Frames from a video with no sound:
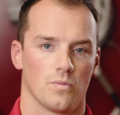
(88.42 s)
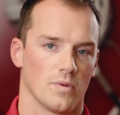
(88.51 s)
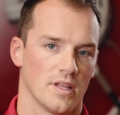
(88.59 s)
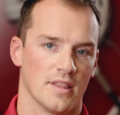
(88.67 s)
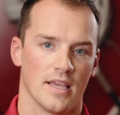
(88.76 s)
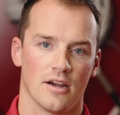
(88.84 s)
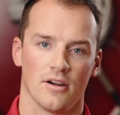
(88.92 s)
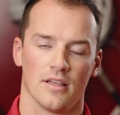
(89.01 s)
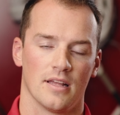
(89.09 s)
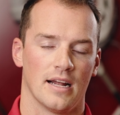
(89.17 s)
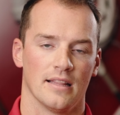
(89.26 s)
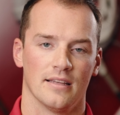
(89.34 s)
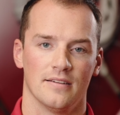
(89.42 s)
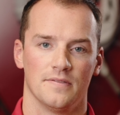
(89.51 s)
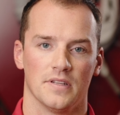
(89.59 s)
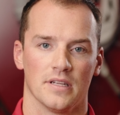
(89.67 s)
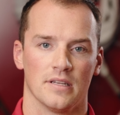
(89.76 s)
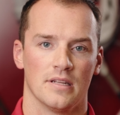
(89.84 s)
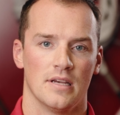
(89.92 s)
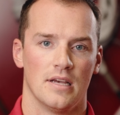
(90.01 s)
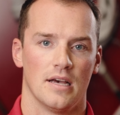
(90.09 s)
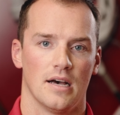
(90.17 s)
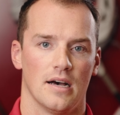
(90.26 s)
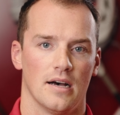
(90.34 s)
in the area that I lived, and
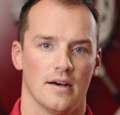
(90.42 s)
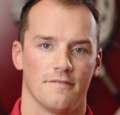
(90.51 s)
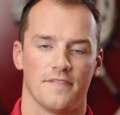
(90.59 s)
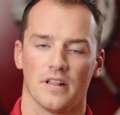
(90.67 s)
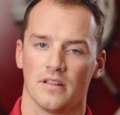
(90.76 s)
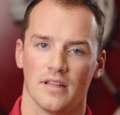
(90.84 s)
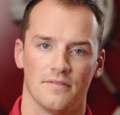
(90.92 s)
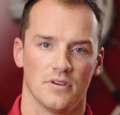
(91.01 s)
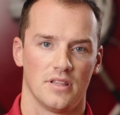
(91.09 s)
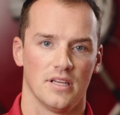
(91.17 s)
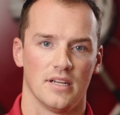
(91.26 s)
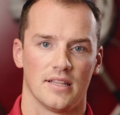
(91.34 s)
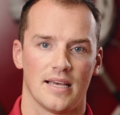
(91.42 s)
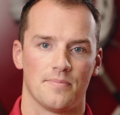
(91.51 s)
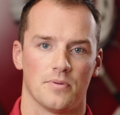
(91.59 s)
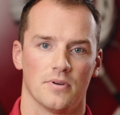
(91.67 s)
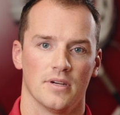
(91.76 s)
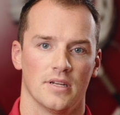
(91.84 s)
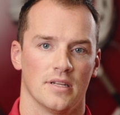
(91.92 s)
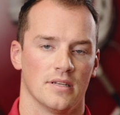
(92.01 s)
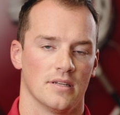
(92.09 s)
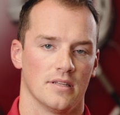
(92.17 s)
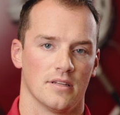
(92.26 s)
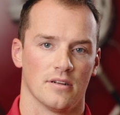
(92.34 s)
fell in love with it at that point.
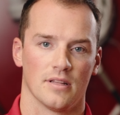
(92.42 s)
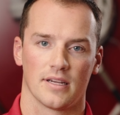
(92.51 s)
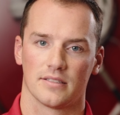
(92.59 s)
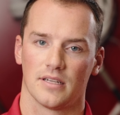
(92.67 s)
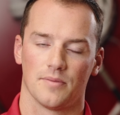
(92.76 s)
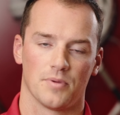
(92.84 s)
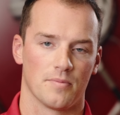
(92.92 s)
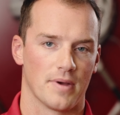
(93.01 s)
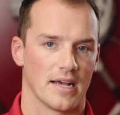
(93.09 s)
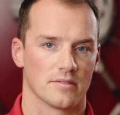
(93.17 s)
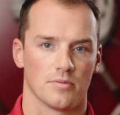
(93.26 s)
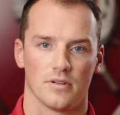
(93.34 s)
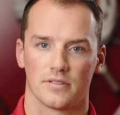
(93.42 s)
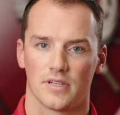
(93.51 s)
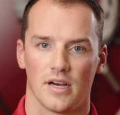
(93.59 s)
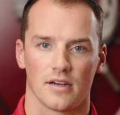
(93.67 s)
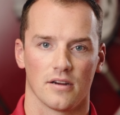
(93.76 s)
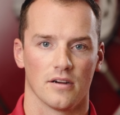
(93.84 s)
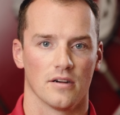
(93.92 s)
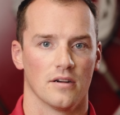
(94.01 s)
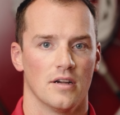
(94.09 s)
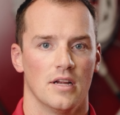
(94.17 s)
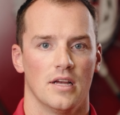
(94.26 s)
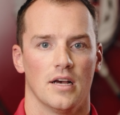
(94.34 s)
And like I said, I played basketball,
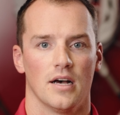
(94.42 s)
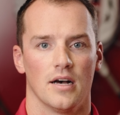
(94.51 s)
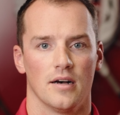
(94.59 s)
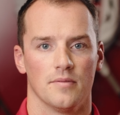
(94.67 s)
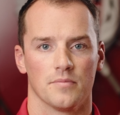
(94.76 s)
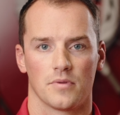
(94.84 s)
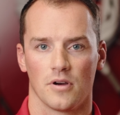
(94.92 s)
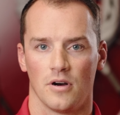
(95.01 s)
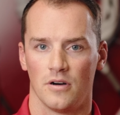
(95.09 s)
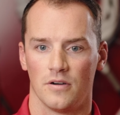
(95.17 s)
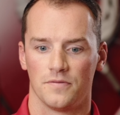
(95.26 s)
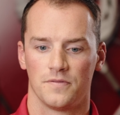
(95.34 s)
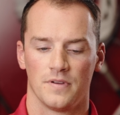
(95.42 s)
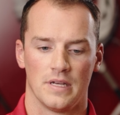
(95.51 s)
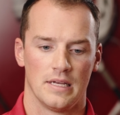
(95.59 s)
soccer, golf,